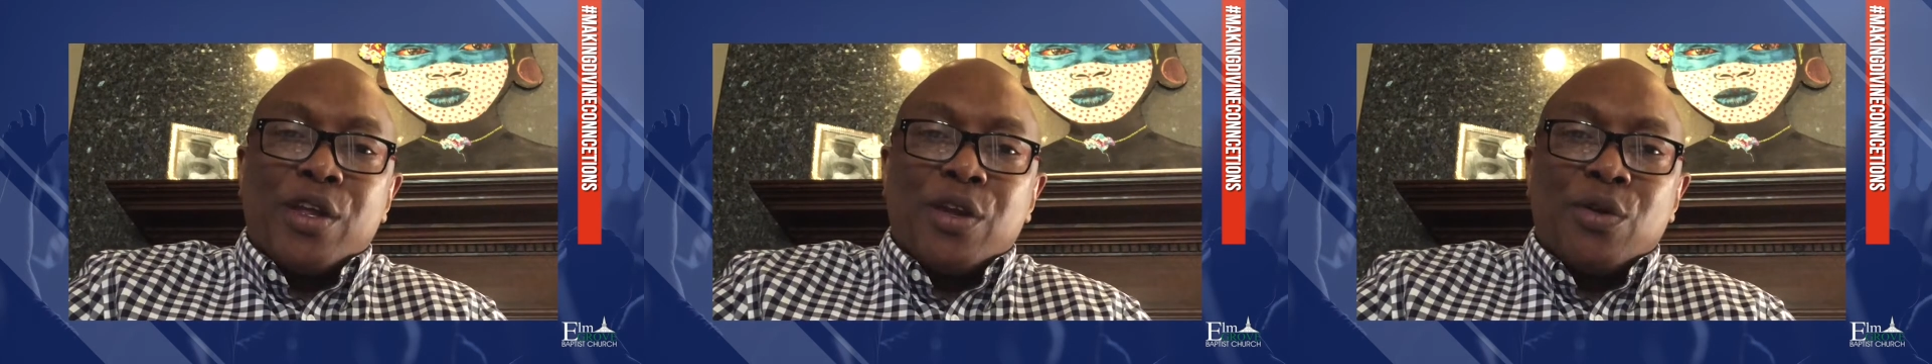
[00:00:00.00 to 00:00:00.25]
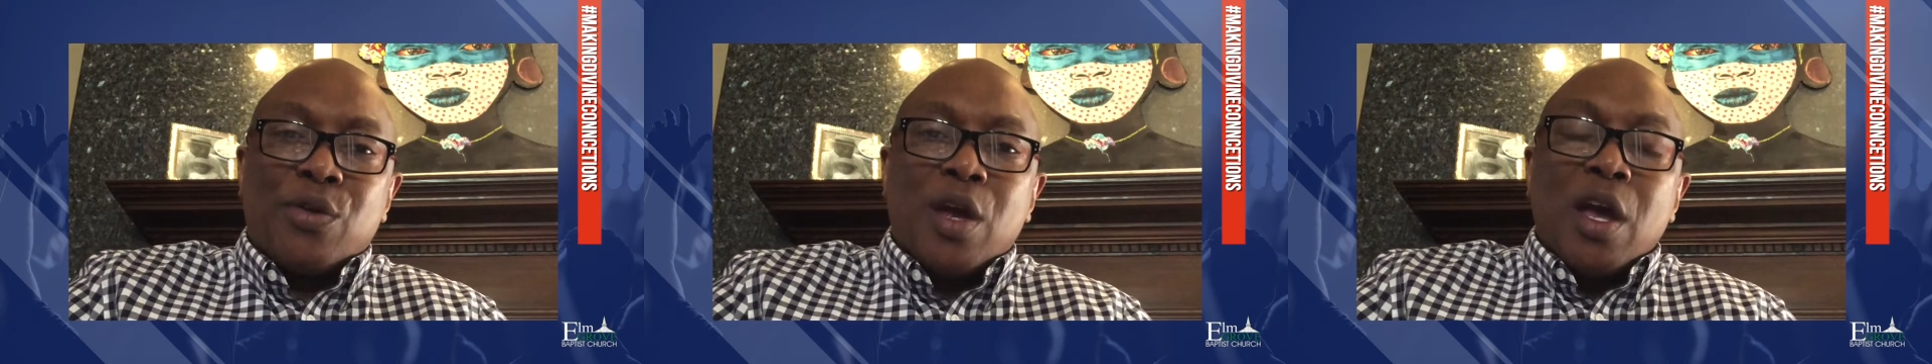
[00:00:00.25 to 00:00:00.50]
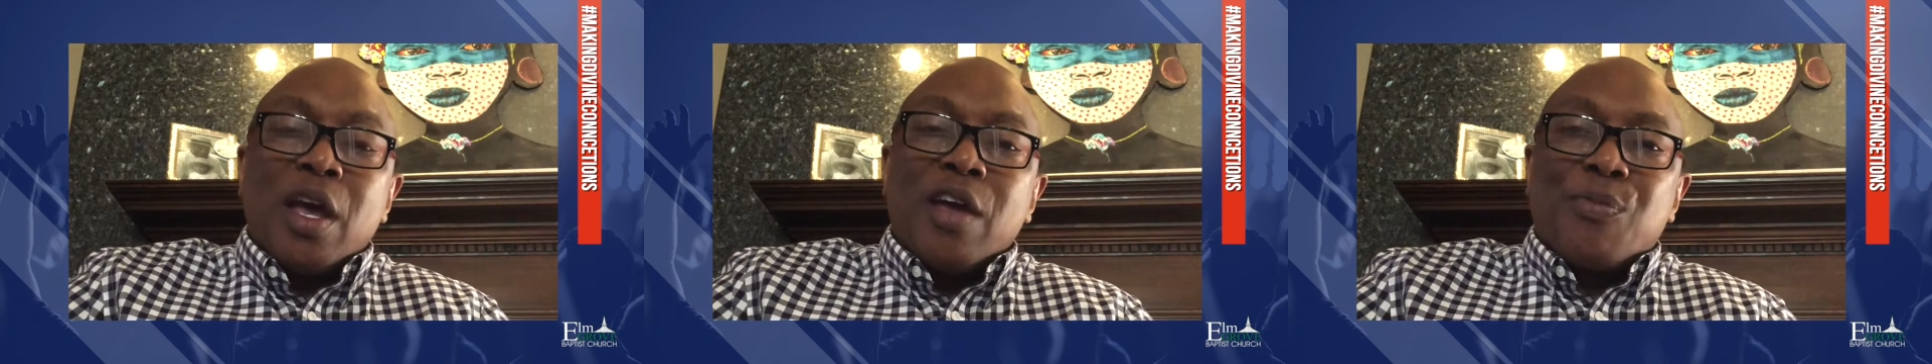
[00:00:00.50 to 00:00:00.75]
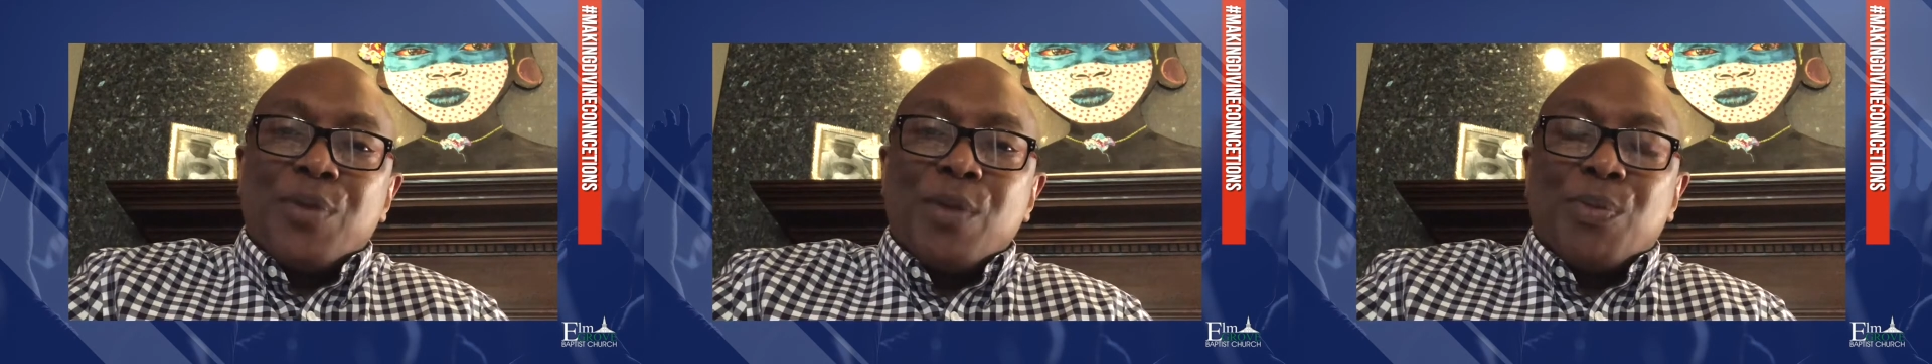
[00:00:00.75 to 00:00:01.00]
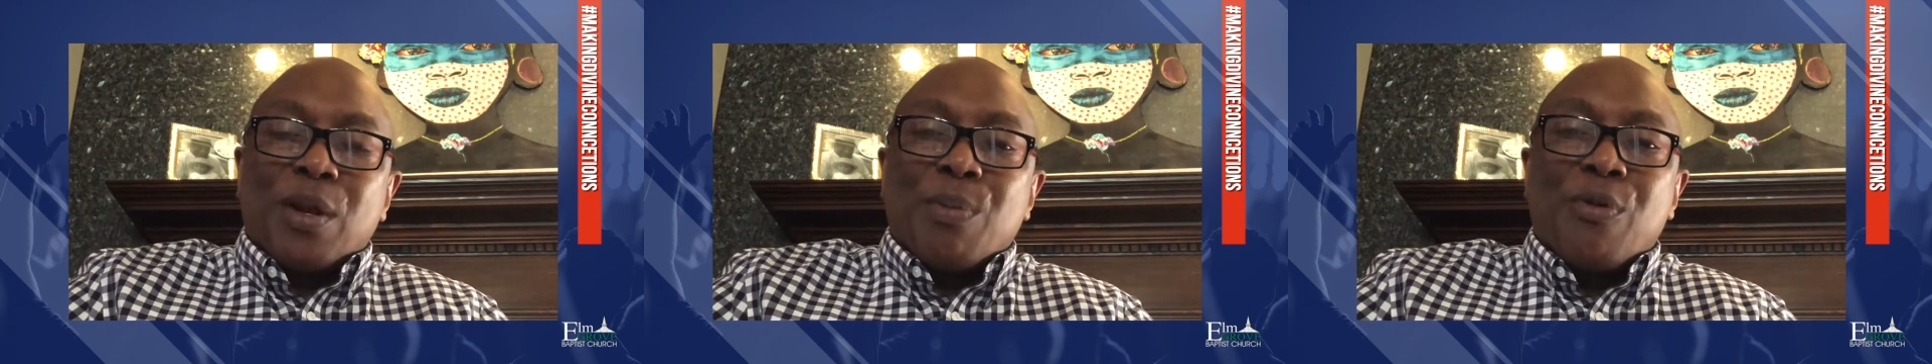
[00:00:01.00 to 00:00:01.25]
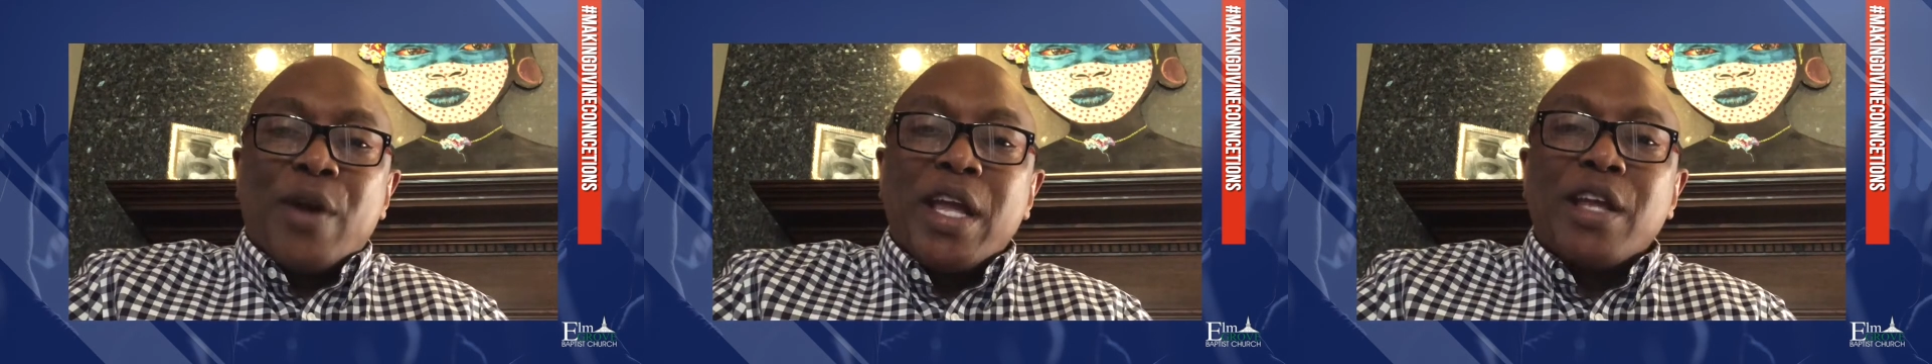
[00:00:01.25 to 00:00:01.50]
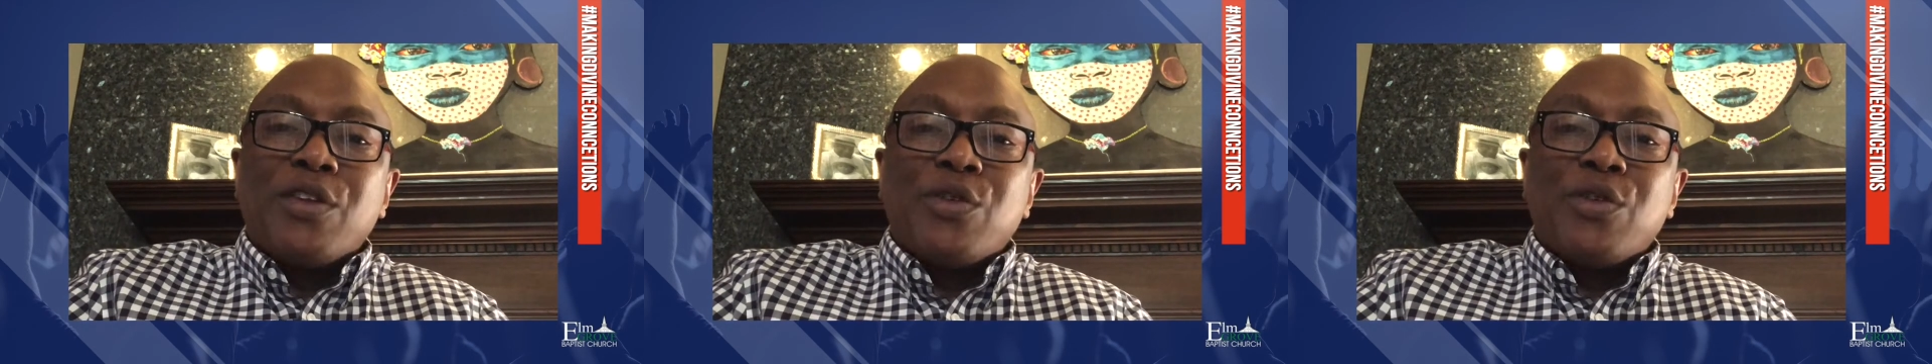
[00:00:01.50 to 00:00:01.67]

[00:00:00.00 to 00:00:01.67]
you. If people are bringing you